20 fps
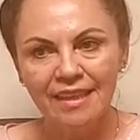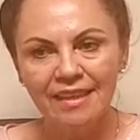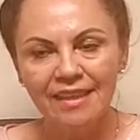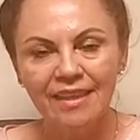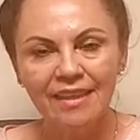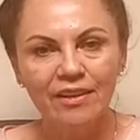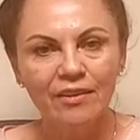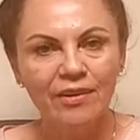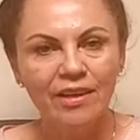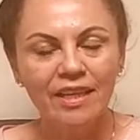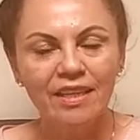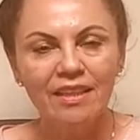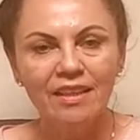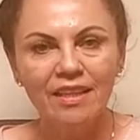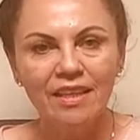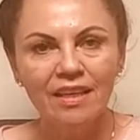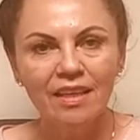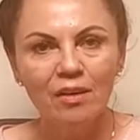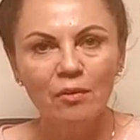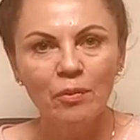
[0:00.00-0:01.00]
The great
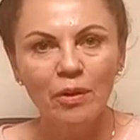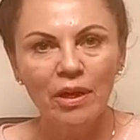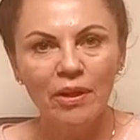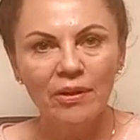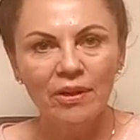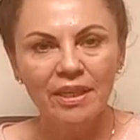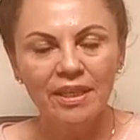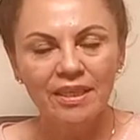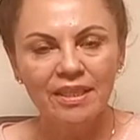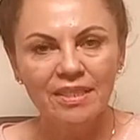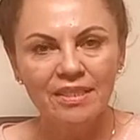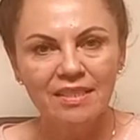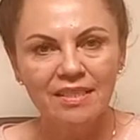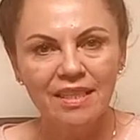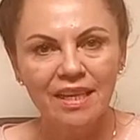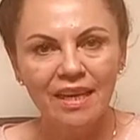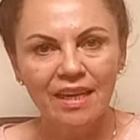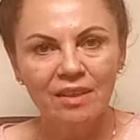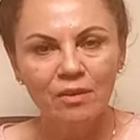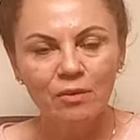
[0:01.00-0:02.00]
thing about it is
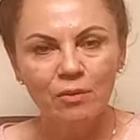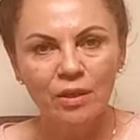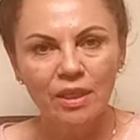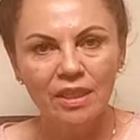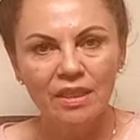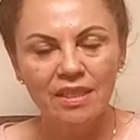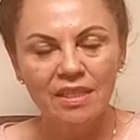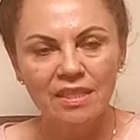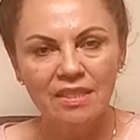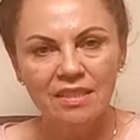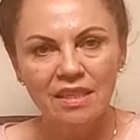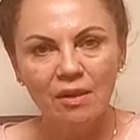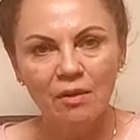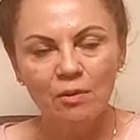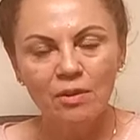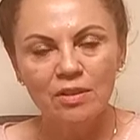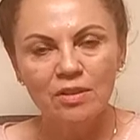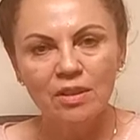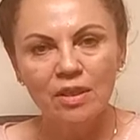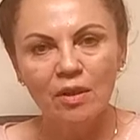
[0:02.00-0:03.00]
that when Liza
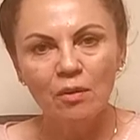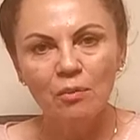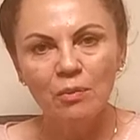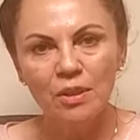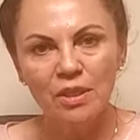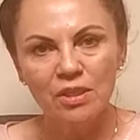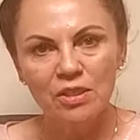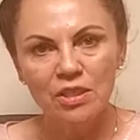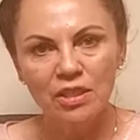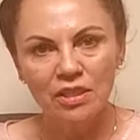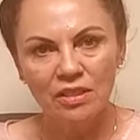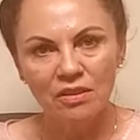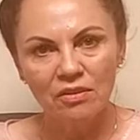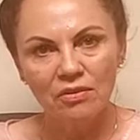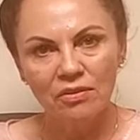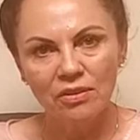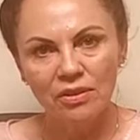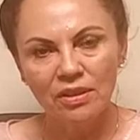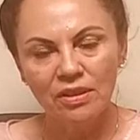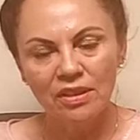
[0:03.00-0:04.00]
was helping
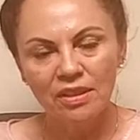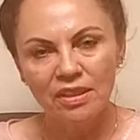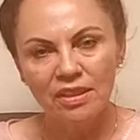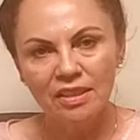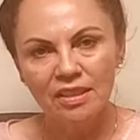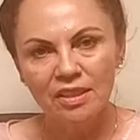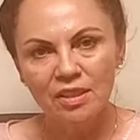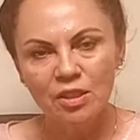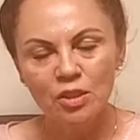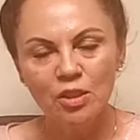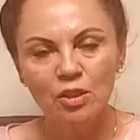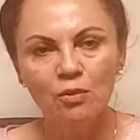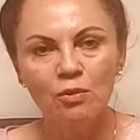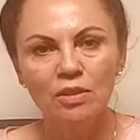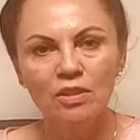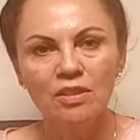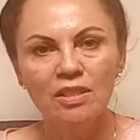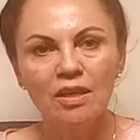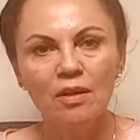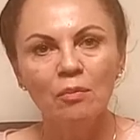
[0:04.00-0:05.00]
Jennifer, she
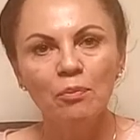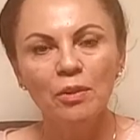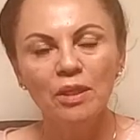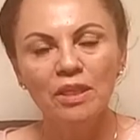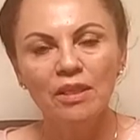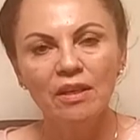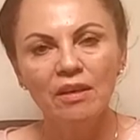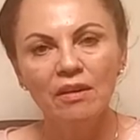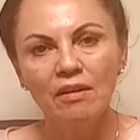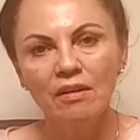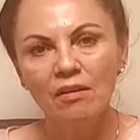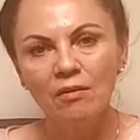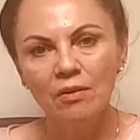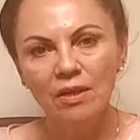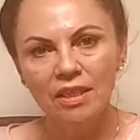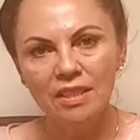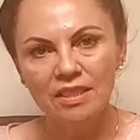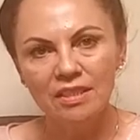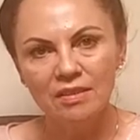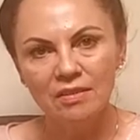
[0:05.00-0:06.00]
was helping all of
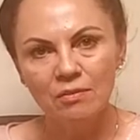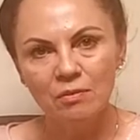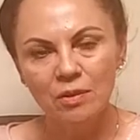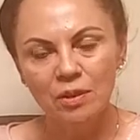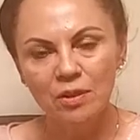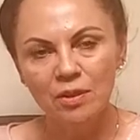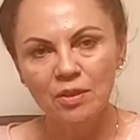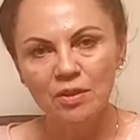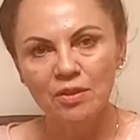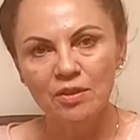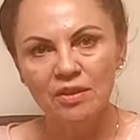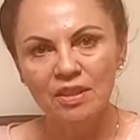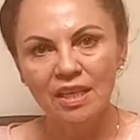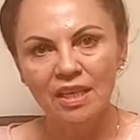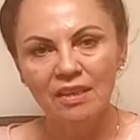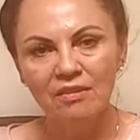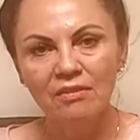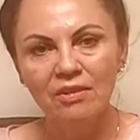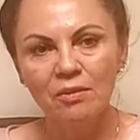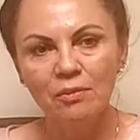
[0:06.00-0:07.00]
us, because
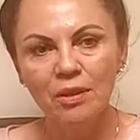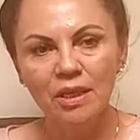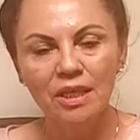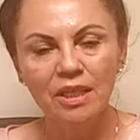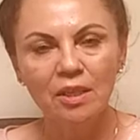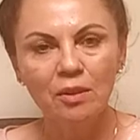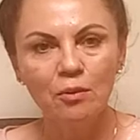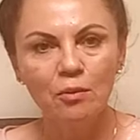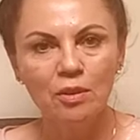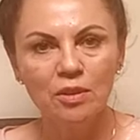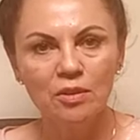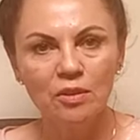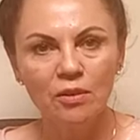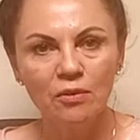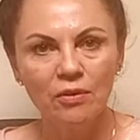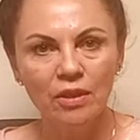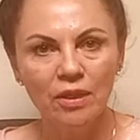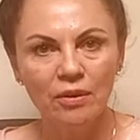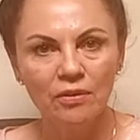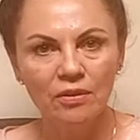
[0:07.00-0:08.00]
everybody who was
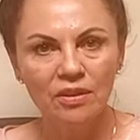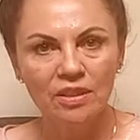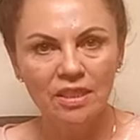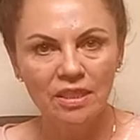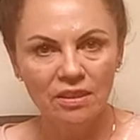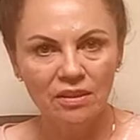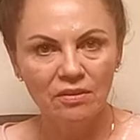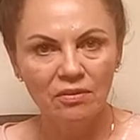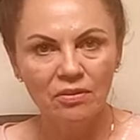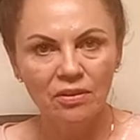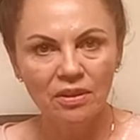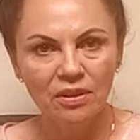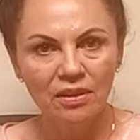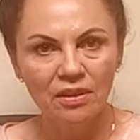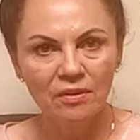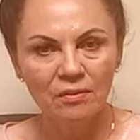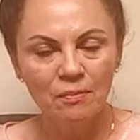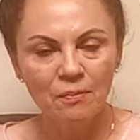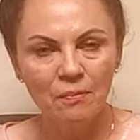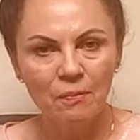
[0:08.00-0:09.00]
around Jennifer,